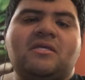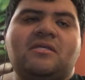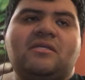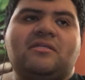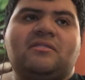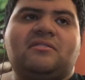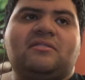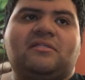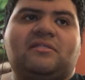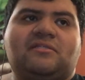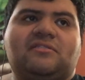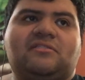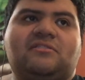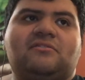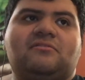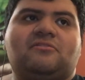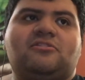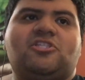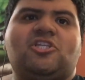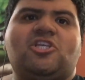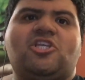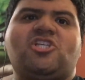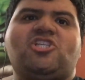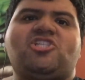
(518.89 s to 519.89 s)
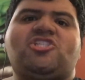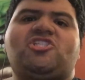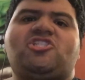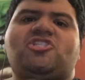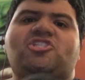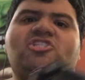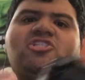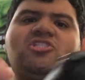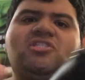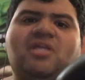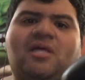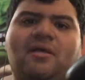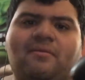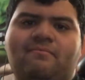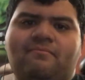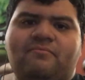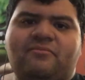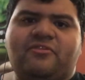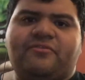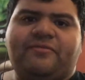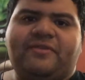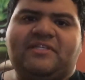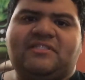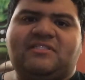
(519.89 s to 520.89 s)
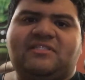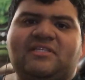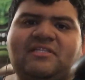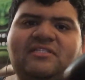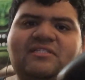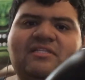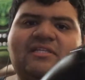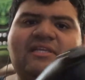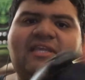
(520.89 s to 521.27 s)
360